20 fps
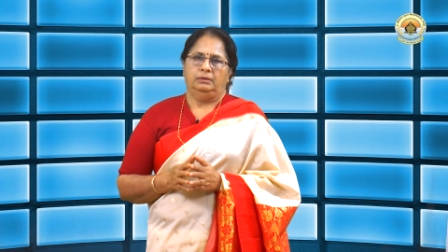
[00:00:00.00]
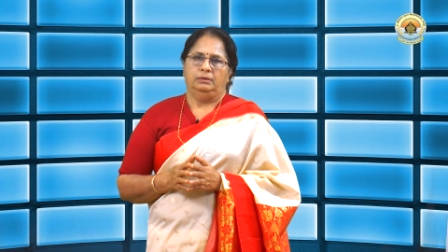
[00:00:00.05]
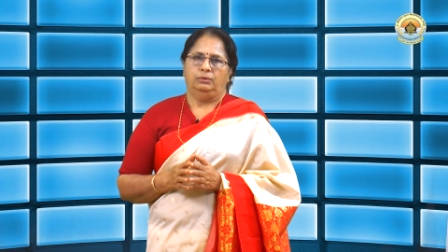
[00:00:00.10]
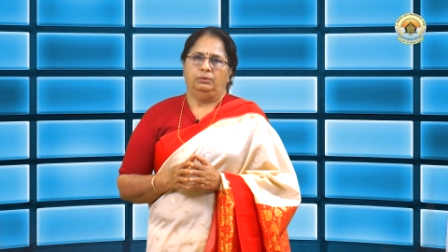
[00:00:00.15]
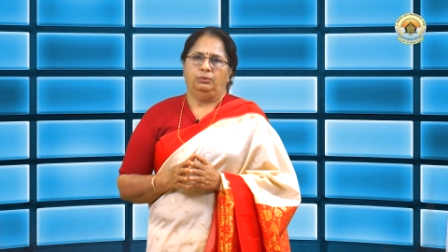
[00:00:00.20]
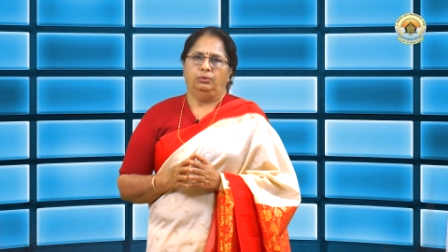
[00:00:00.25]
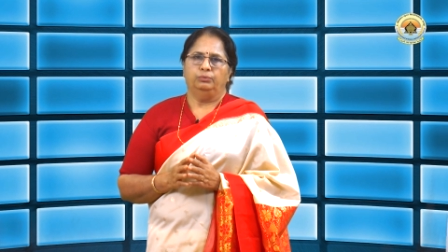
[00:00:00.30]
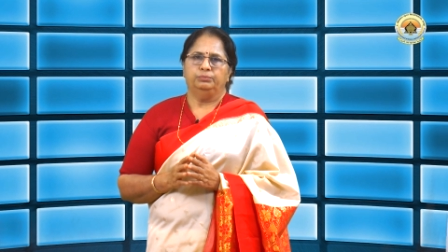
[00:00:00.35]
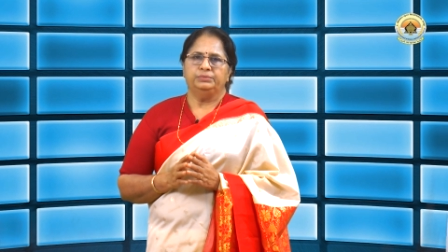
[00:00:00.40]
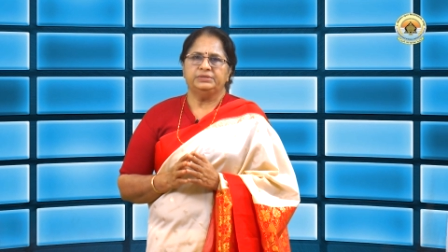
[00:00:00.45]

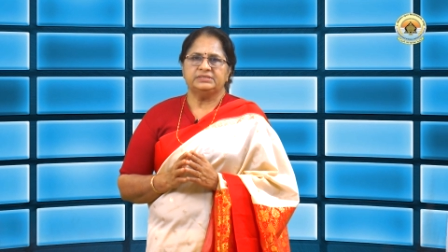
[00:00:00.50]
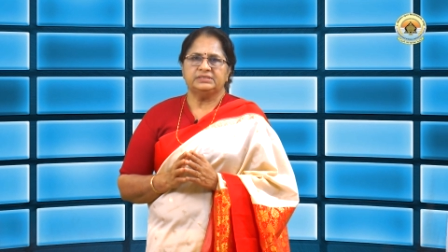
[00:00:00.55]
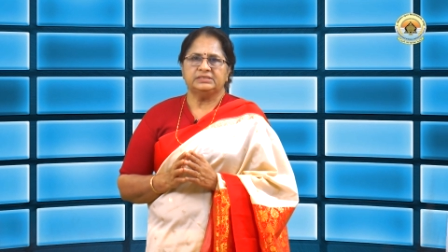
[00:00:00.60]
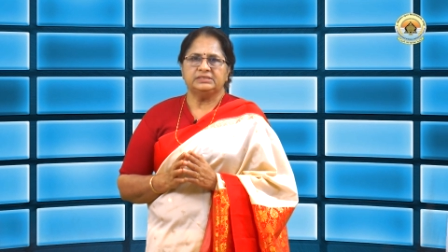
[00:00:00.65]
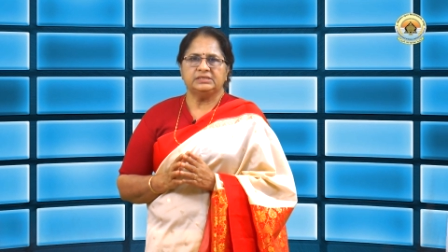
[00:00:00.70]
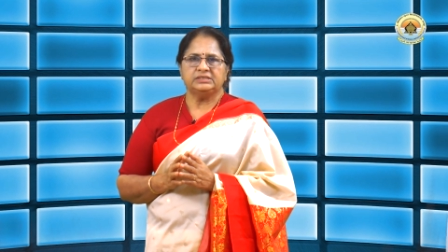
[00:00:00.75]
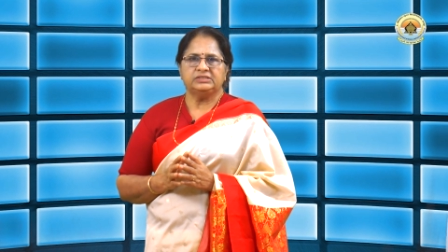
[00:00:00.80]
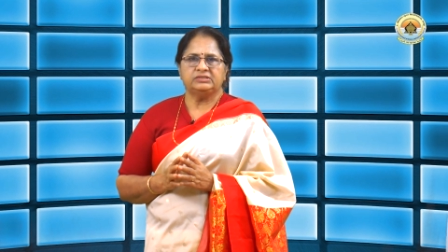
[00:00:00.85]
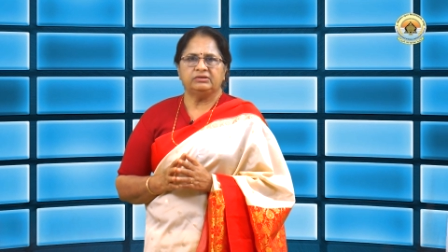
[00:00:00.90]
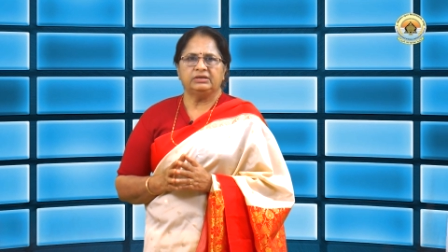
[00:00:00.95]

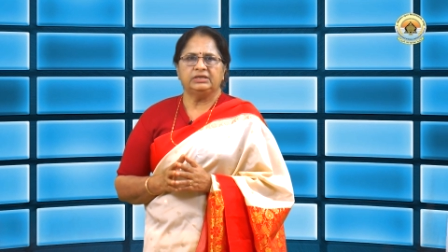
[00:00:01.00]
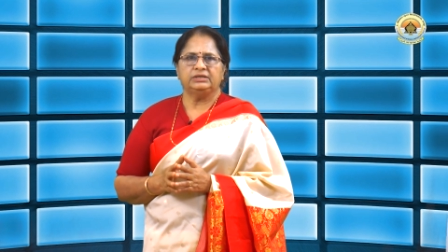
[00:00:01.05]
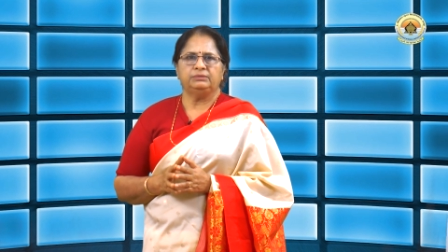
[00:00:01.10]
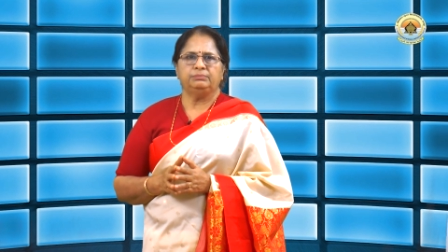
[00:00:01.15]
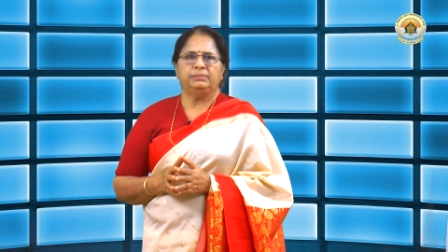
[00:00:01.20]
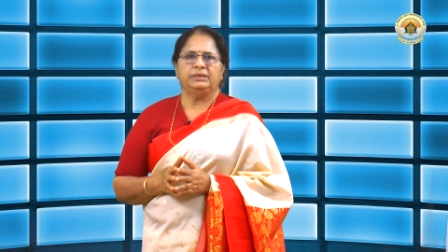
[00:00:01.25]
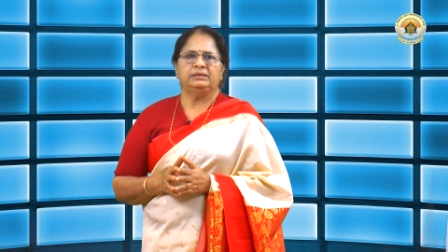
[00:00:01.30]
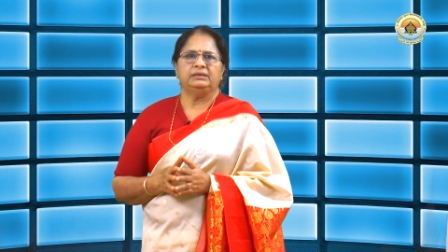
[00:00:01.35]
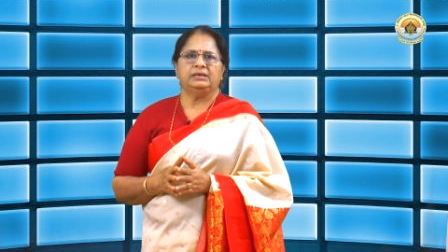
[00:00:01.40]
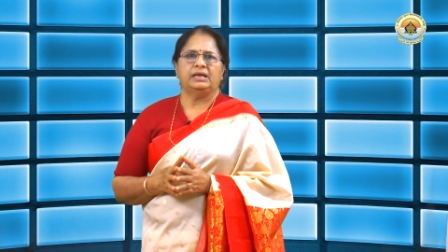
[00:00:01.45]
Obesity
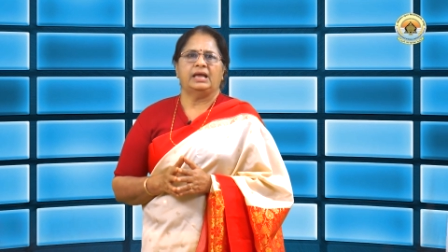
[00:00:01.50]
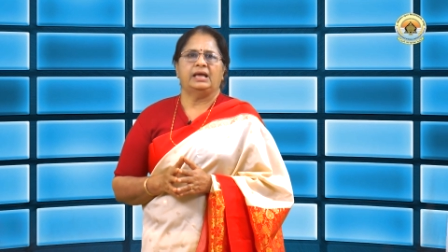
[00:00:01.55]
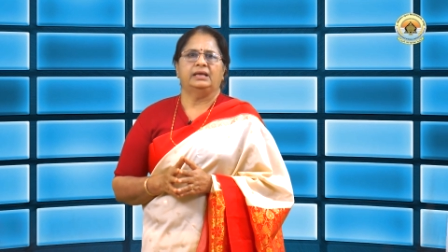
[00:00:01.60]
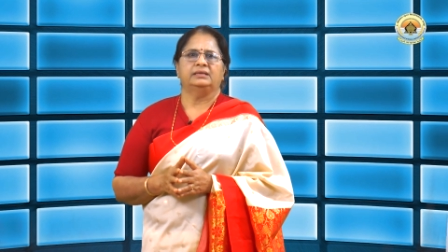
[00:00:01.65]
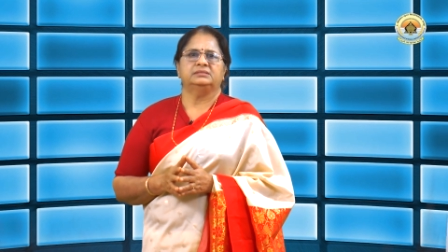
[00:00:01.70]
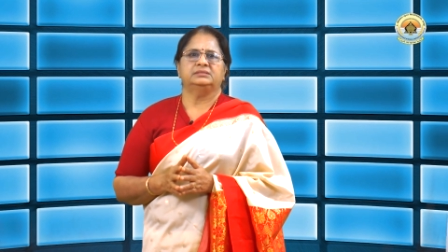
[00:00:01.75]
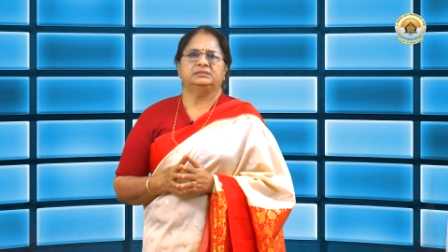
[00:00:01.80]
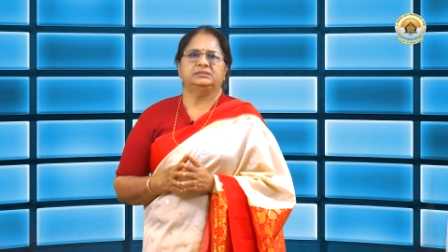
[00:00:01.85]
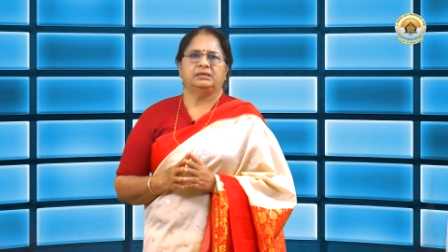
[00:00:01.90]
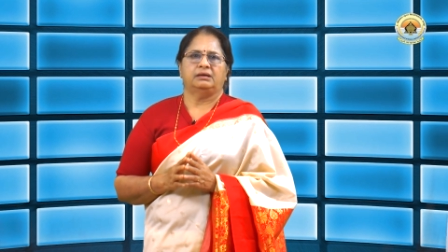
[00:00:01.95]
treatment has